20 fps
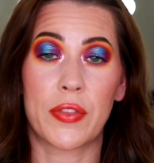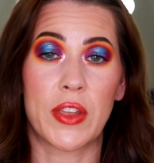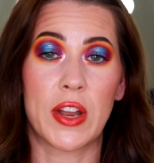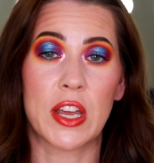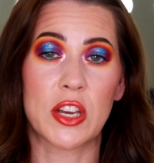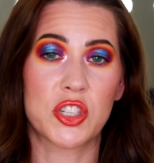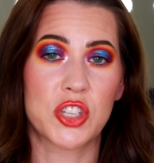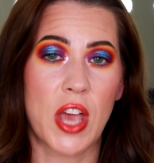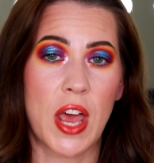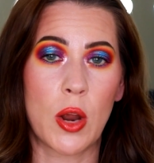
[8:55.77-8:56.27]
the
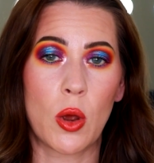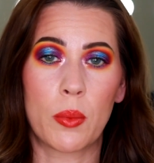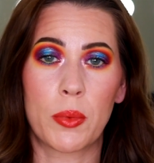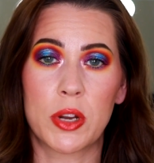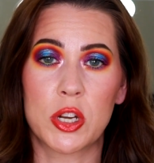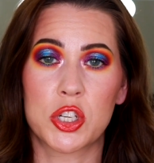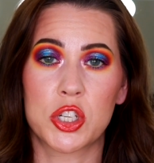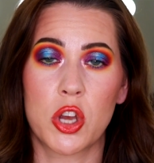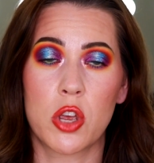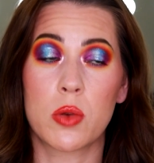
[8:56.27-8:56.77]
next shadow I'm going
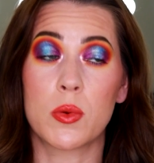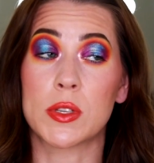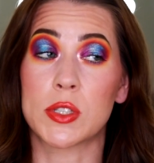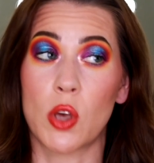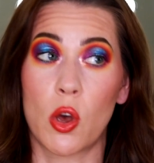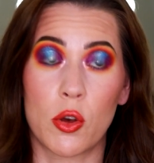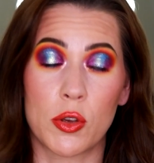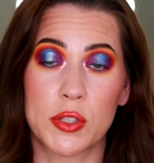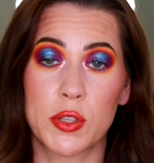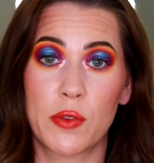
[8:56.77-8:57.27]
to show you is
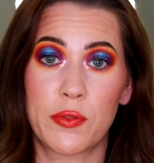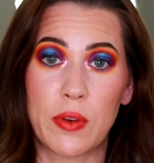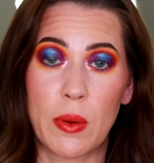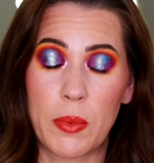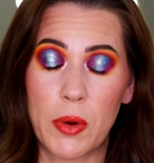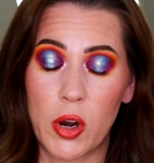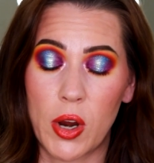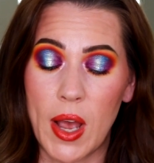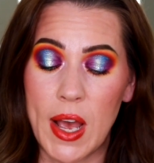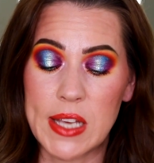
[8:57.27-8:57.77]
also from
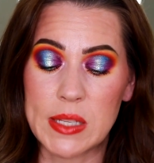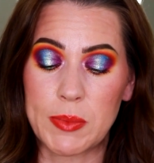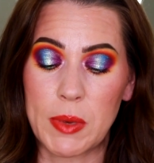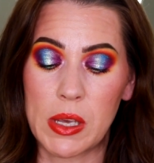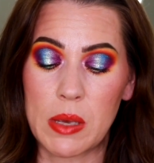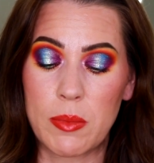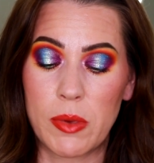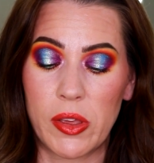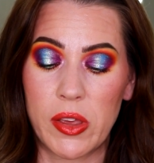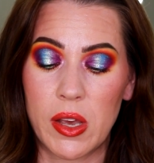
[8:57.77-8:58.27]
her Cosmic
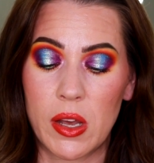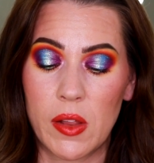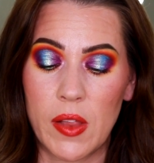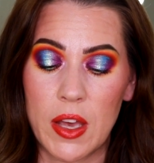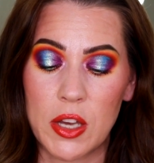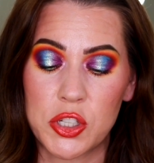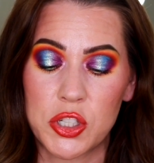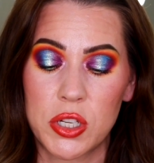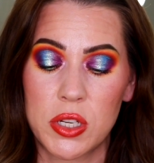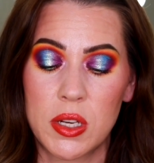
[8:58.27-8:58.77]
Chameleon
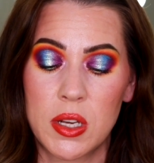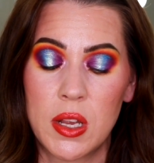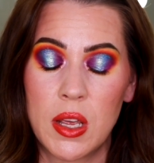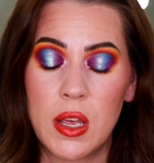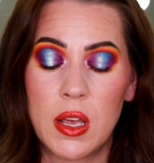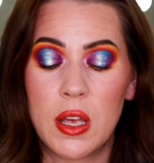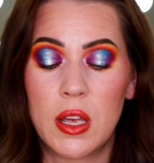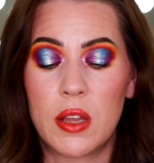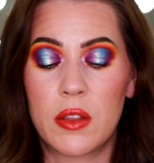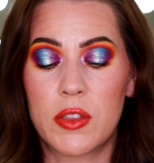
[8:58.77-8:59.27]
collection.
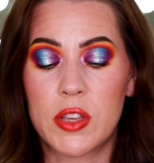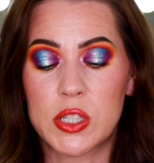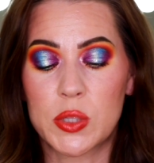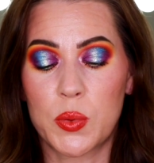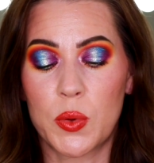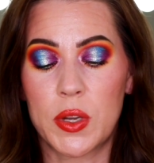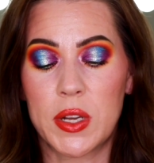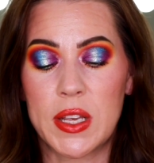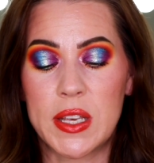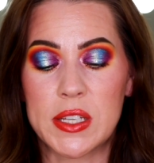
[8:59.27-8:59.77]
This
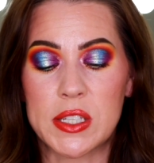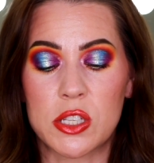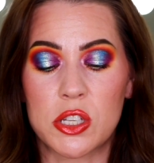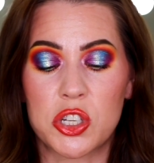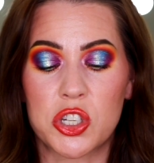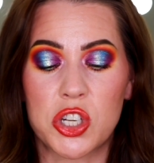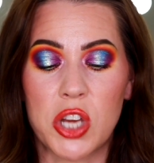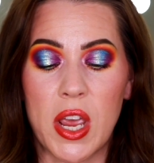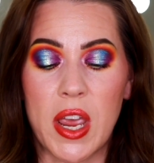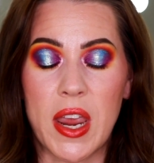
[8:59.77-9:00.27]
one is the
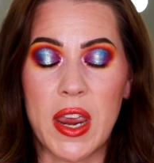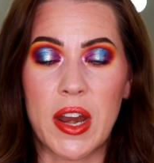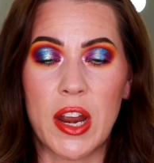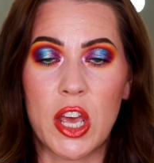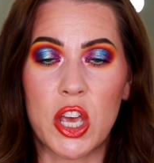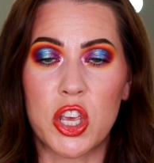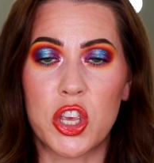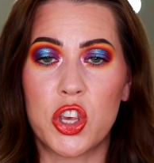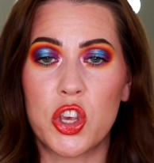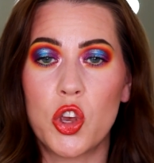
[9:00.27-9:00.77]
shade
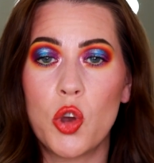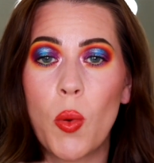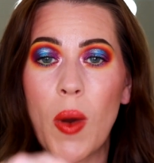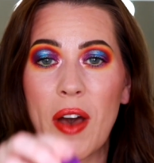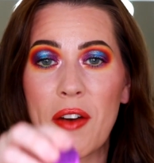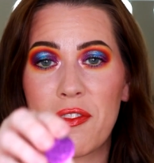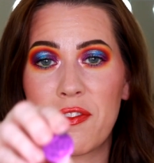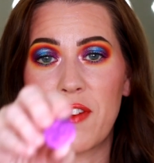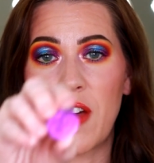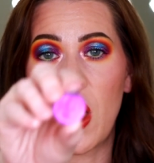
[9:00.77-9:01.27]

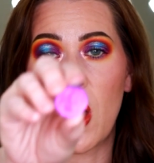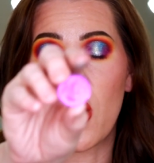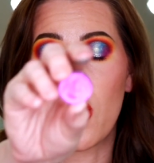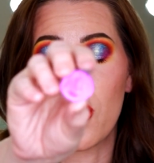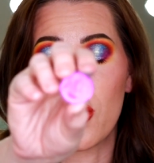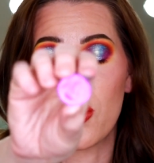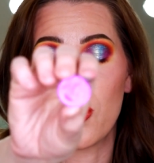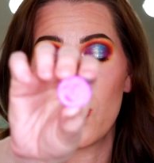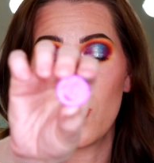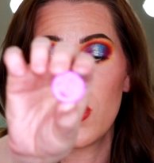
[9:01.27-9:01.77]

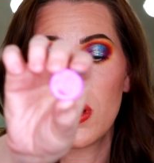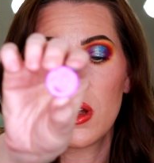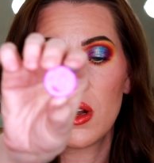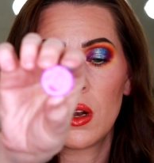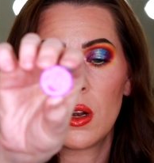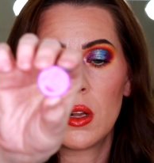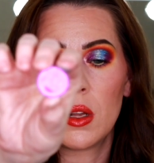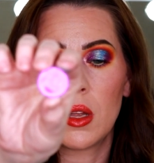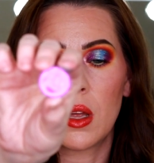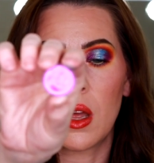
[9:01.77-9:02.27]
UFO,
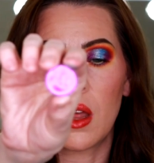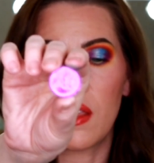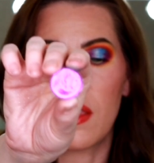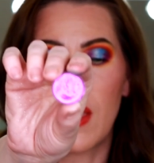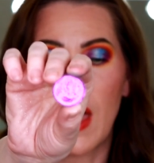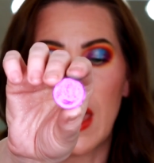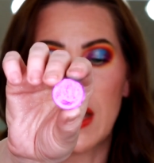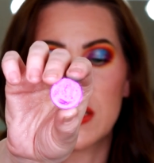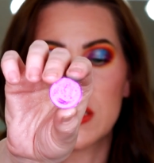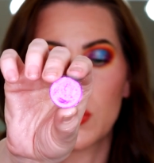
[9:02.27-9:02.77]
and
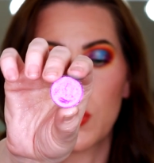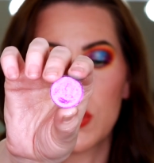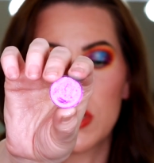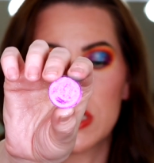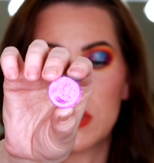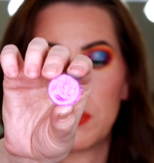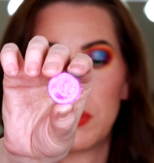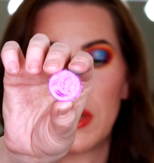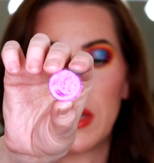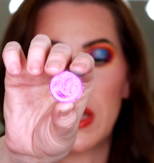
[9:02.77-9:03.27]
that is what
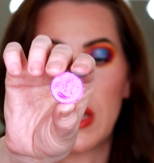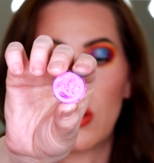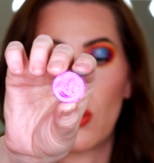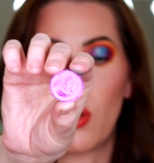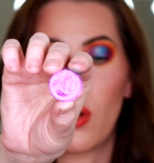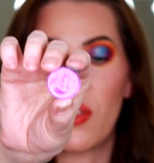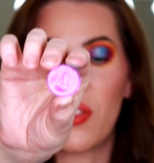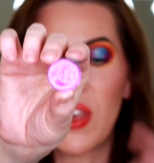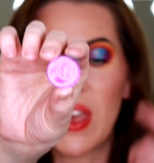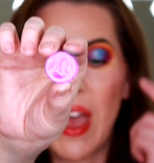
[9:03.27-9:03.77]
is blended
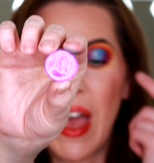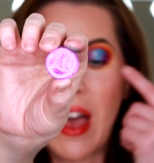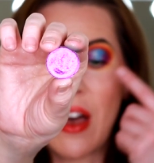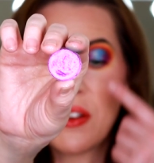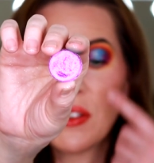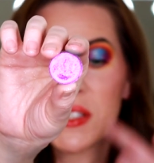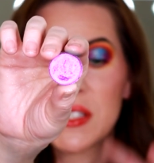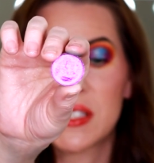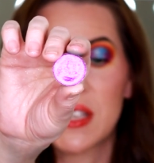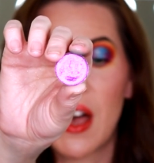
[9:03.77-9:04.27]
on the
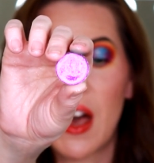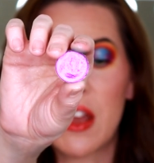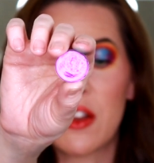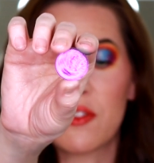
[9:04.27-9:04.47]
outside